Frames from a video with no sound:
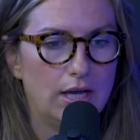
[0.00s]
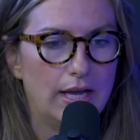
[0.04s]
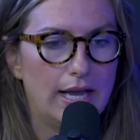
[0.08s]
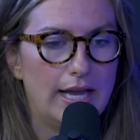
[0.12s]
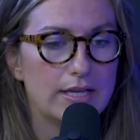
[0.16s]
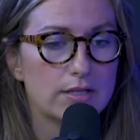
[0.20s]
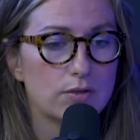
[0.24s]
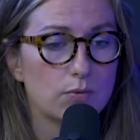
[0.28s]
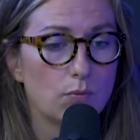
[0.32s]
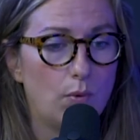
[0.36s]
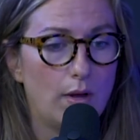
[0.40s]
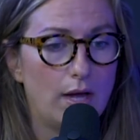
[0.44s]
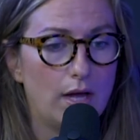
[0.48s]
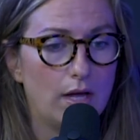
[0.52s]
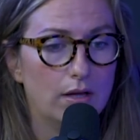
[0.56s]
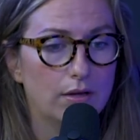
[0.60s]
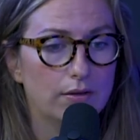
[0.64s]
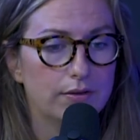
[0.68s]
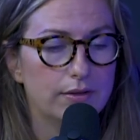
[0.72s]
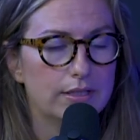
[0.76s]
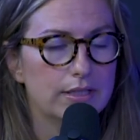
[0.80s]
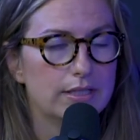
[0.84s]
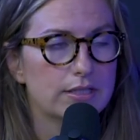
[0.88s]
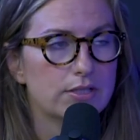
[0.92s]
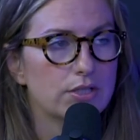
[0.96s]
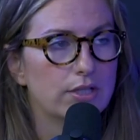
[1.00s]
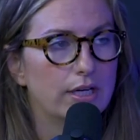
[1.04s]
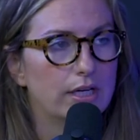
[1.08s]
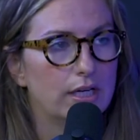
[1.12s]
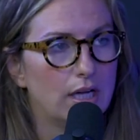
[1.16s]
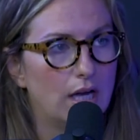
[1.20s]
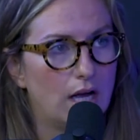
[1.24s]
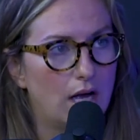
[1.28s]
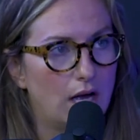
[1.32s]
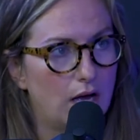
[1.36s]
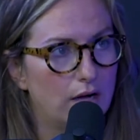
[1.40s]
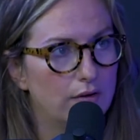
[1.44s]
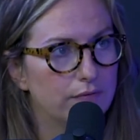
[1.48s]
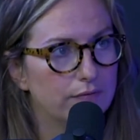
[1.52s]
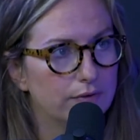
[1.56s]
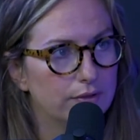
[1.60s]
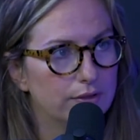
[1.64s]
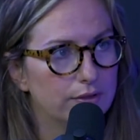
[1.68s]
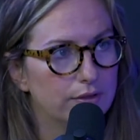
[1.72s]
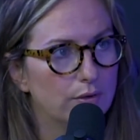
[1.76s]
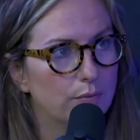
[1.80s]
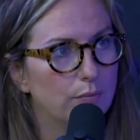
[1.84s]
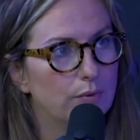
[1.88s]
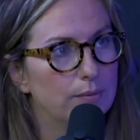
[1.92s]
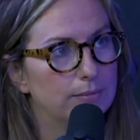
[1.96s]
as well that he's trying to offer
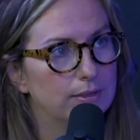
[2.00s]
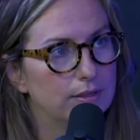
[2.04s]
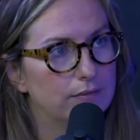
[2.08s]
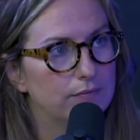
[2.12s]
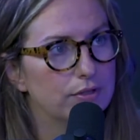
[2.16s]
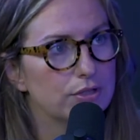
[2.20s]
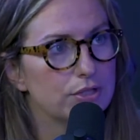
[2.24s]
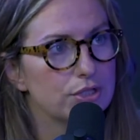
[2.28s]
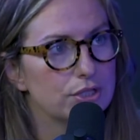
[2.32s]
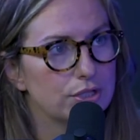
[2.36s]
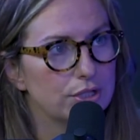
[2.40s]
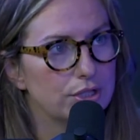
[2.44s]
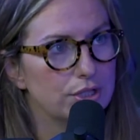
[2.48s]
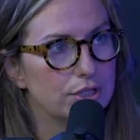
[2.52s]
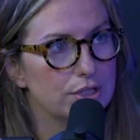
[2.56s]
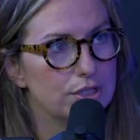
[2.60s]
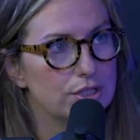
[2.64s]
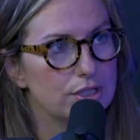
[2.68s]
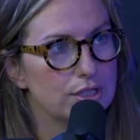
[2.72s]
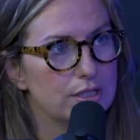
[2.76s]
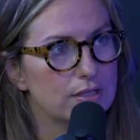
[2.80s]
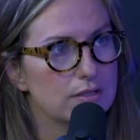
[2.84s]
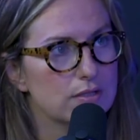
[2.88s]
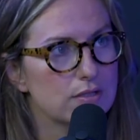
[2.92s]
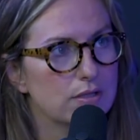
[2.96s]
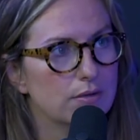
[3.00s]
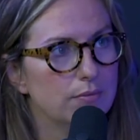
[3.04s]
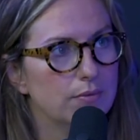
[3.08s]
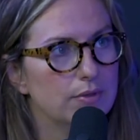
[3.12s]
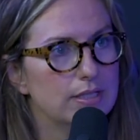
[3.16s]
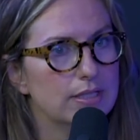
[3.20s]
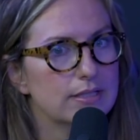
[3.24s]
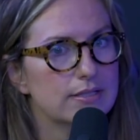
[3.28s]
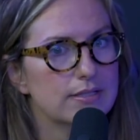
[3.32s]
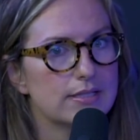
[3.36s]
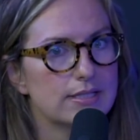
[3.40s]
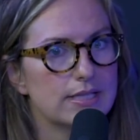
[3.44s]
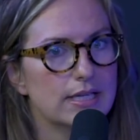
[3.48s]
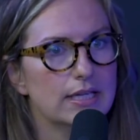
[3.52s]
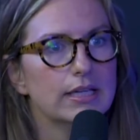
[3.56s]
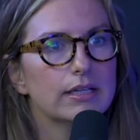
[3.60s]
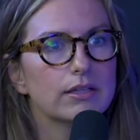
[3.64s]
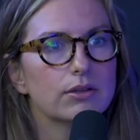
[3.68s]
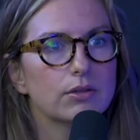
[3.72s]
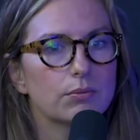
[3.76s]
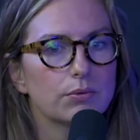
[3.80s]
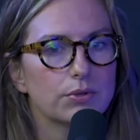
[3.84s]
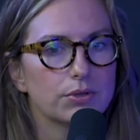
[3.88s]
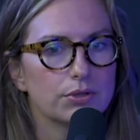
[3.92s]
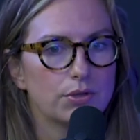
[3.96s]
the women of the church. And so when he's saying
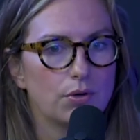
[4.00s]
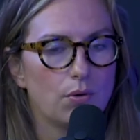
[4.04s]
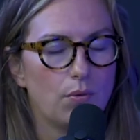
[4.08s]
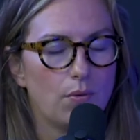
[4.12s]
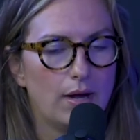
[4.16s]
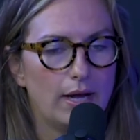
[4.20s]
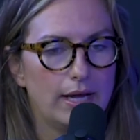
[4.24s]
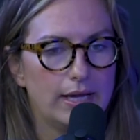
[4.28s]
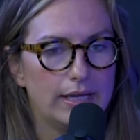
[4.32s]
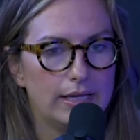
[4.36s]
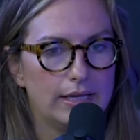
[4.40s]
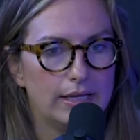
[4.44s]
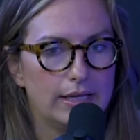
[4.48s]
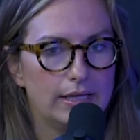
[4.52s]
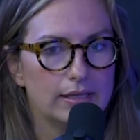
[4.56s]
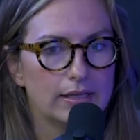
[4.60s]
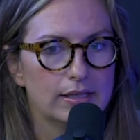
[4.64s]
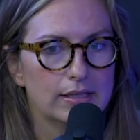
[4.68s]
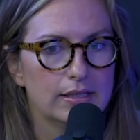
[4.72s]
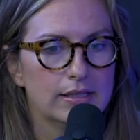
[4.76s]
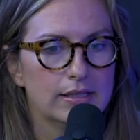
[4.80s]
the word quiet